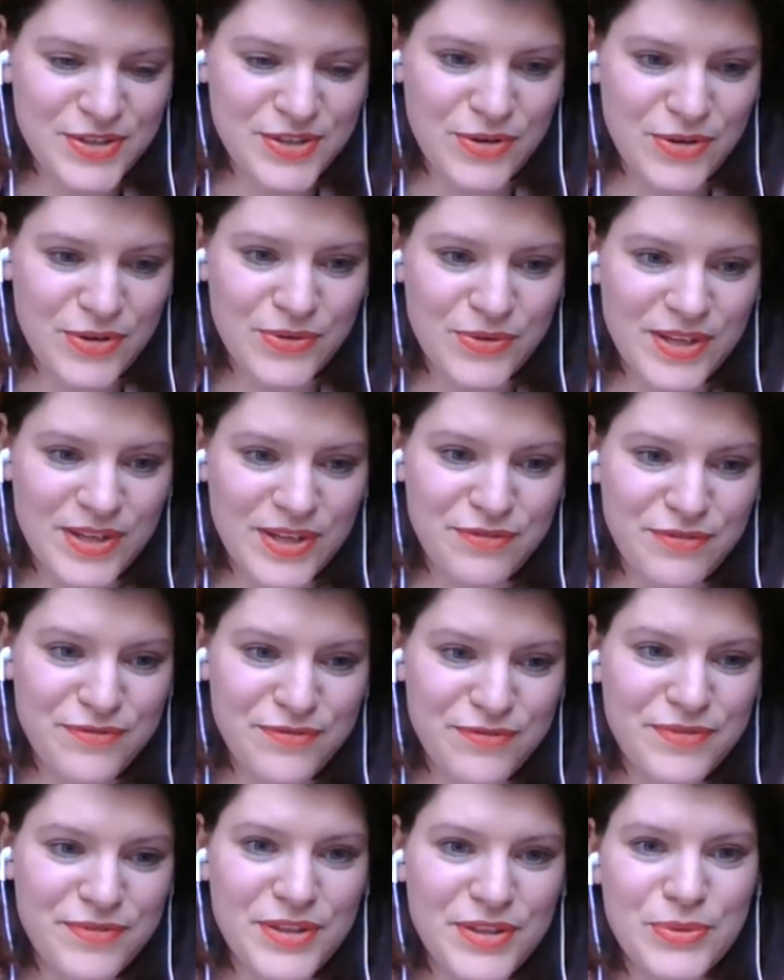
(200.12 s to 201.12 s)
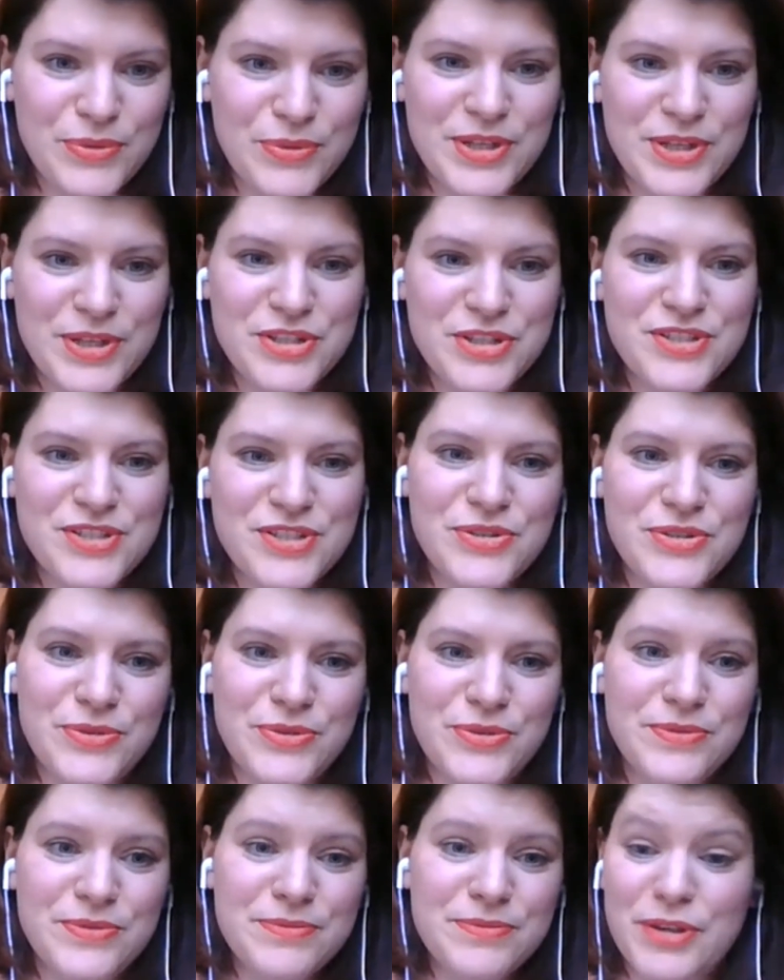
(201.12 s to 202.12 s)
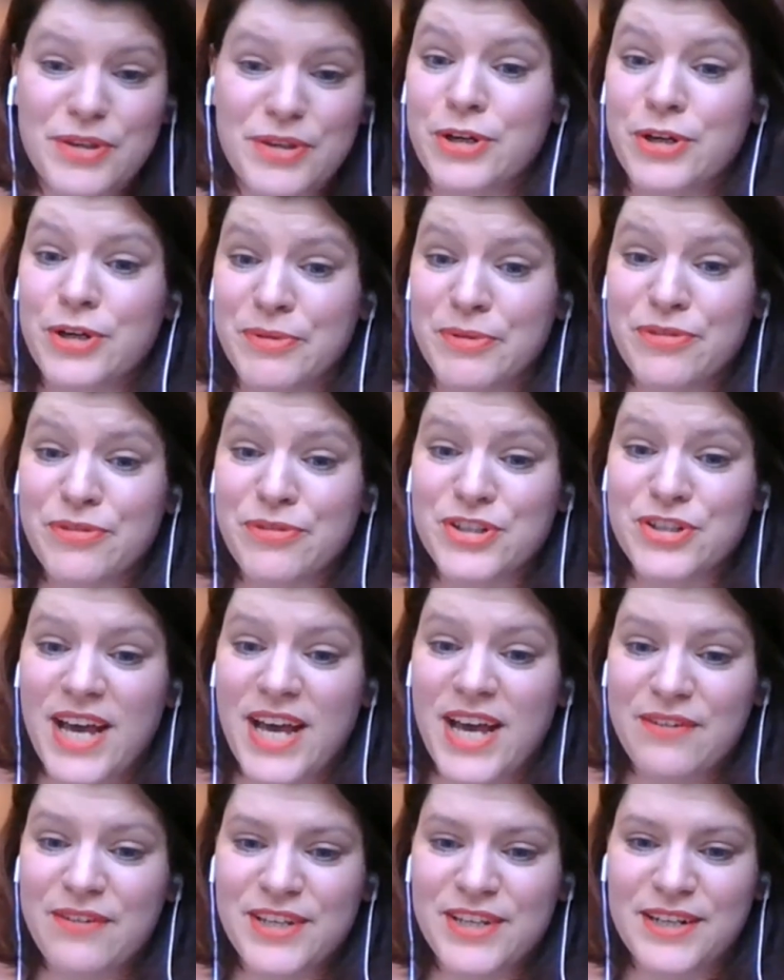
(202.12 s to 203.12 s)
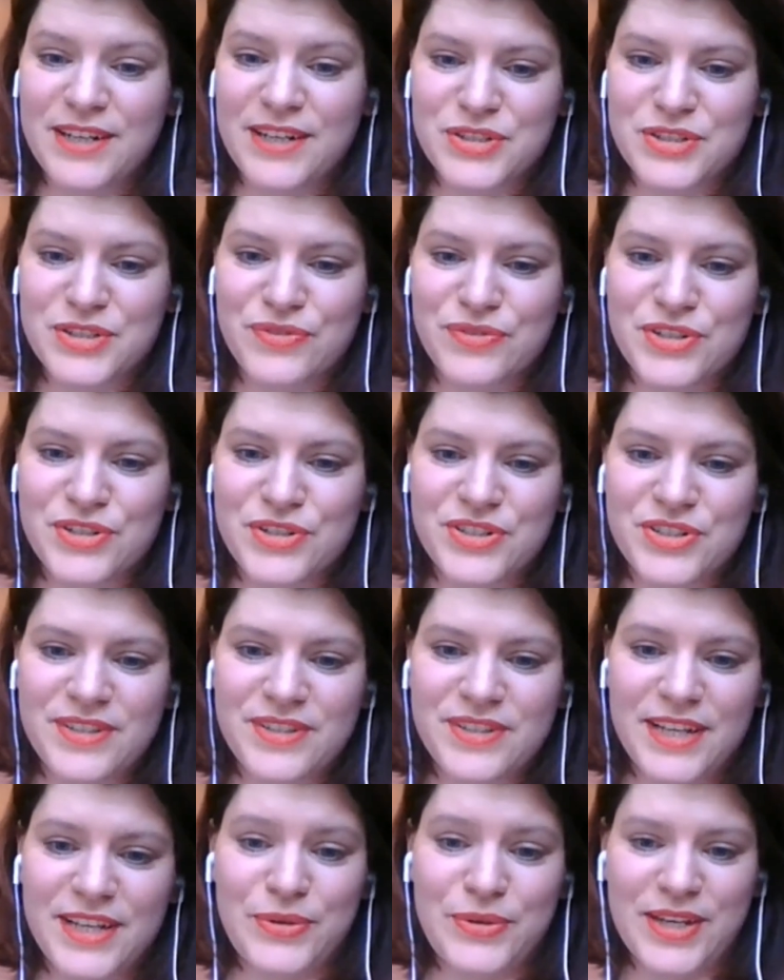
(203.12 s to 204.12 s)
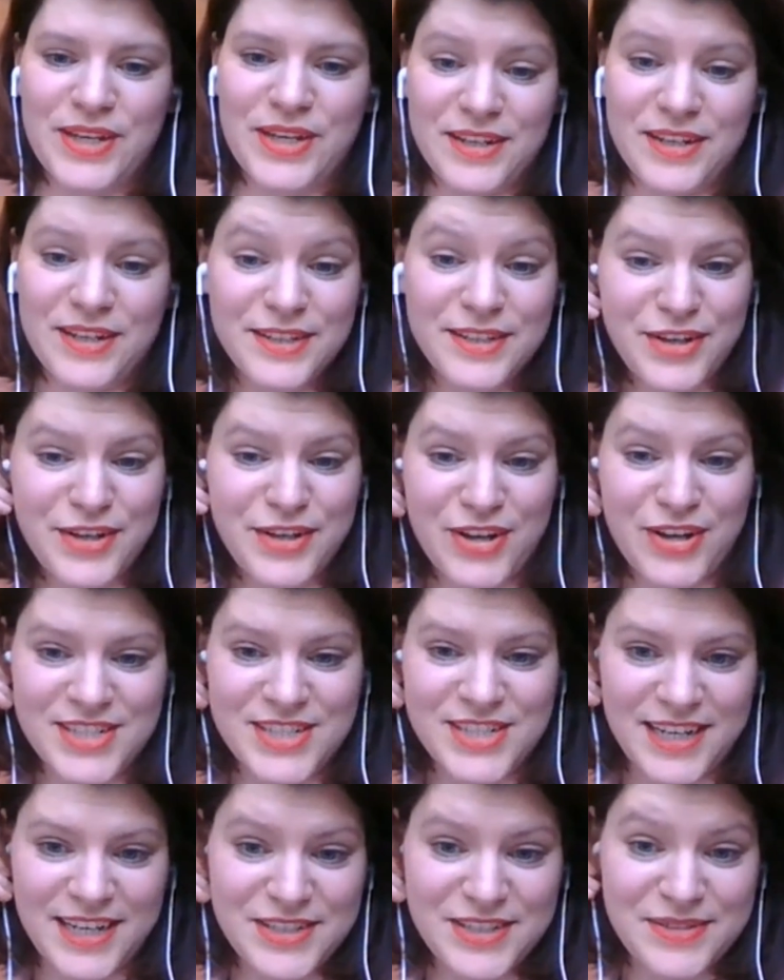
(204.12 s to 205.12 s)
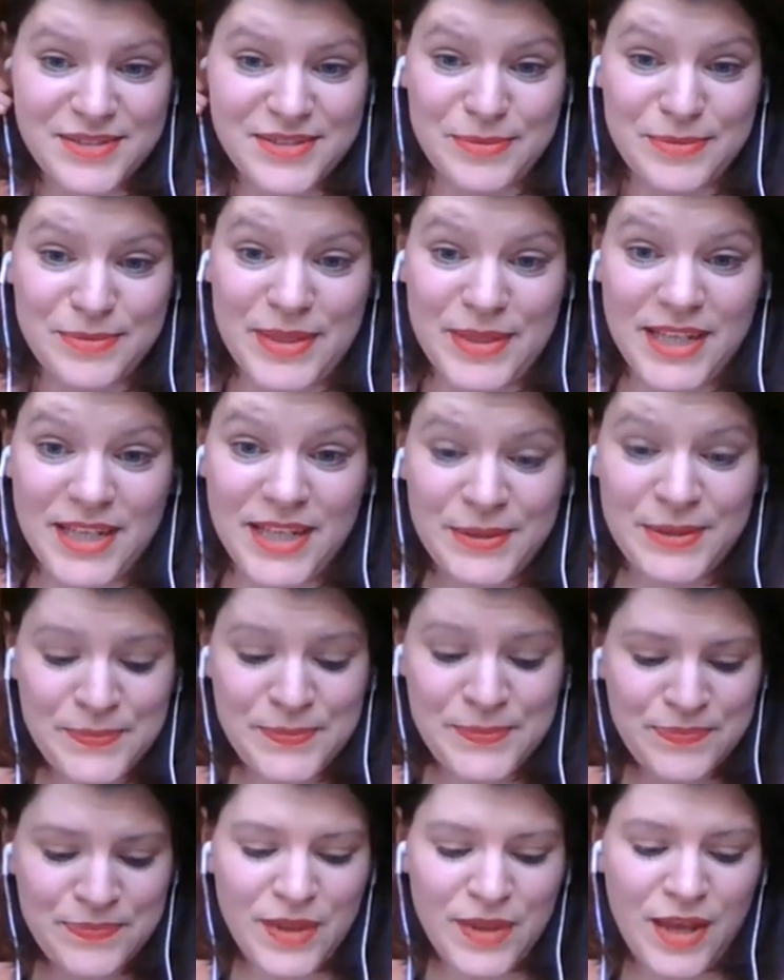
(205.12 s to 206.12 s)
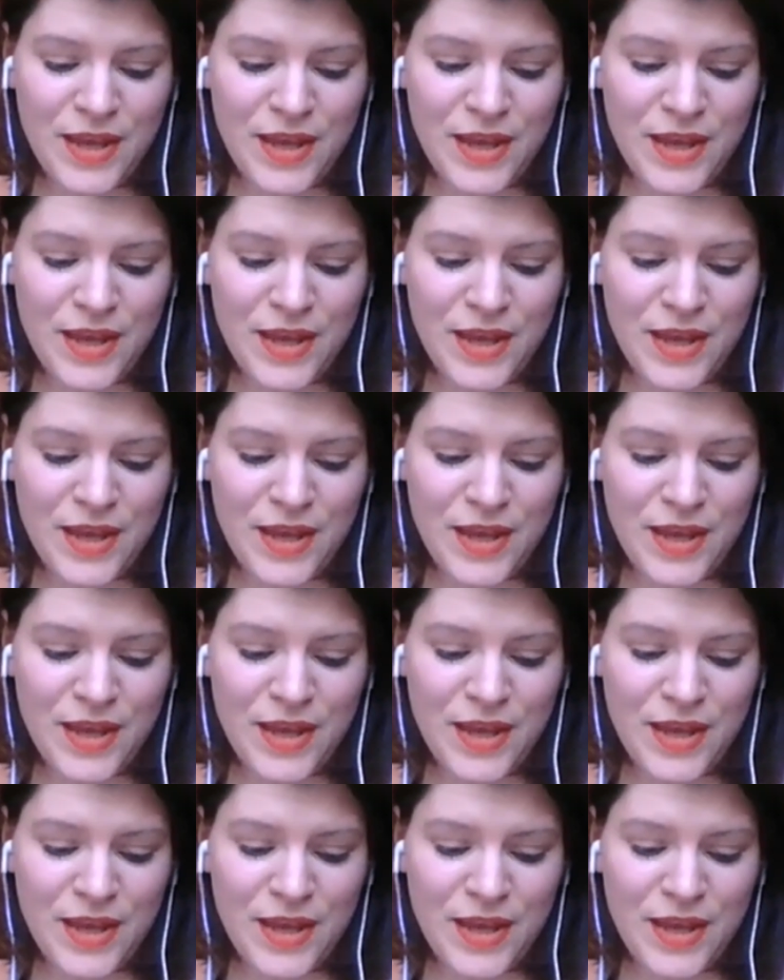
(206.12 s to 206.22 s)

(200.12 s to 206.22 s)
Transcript: So if you wish to or prefer to have the English version, then you can contact me.